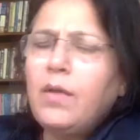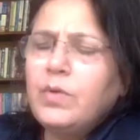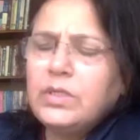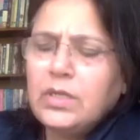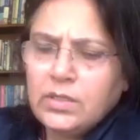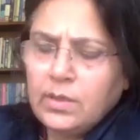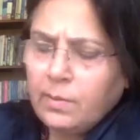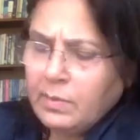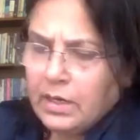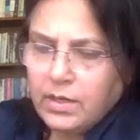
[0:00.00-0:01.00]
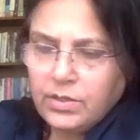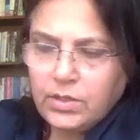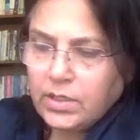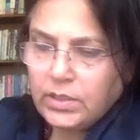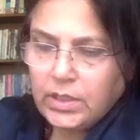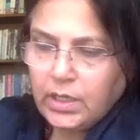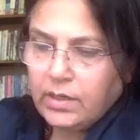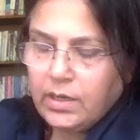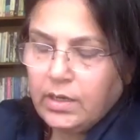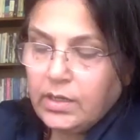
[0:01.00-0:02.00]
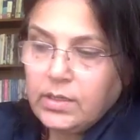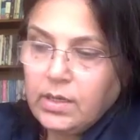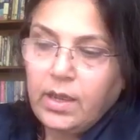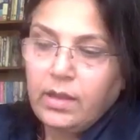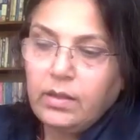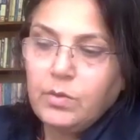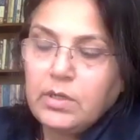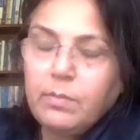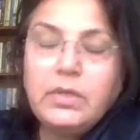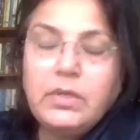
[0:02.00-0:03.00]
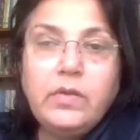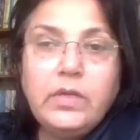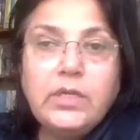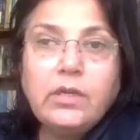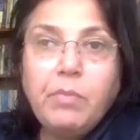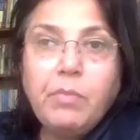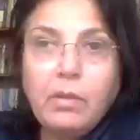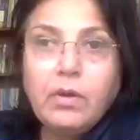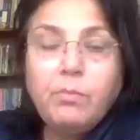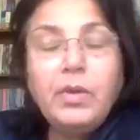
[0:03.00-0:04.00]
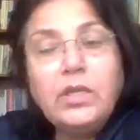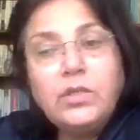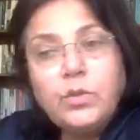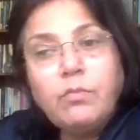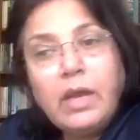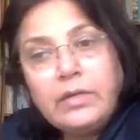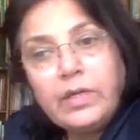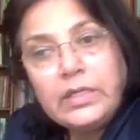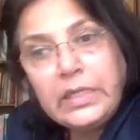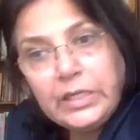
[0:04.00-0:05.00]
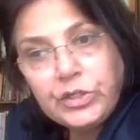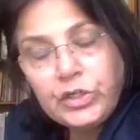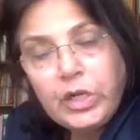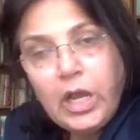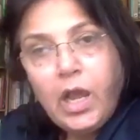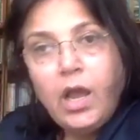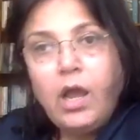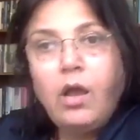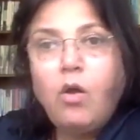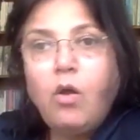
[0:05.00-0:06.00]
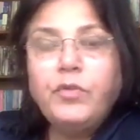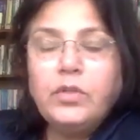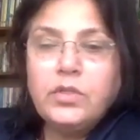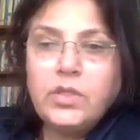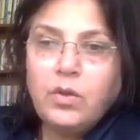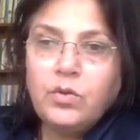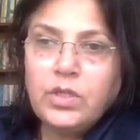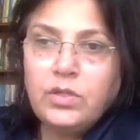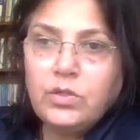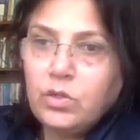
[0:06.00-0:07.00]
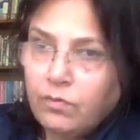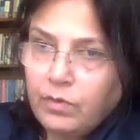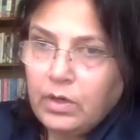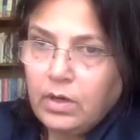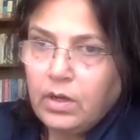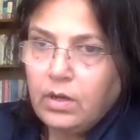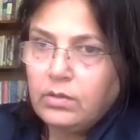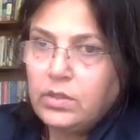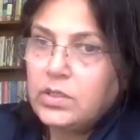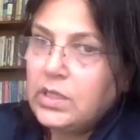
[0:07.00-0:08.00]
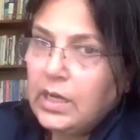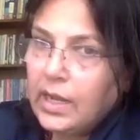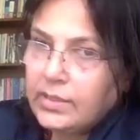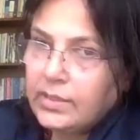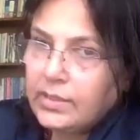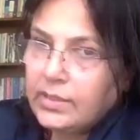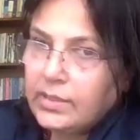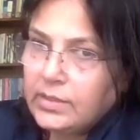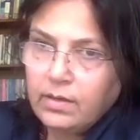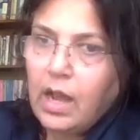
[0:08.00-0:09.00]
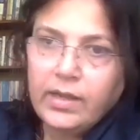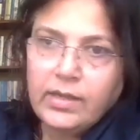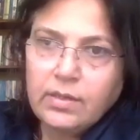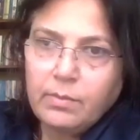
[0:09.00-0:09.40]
I was at a seminar just sitting in and listening, and there was somebody reading a paper based on my translation of Intezar Hussain's novel, The Sea Lies Ahead.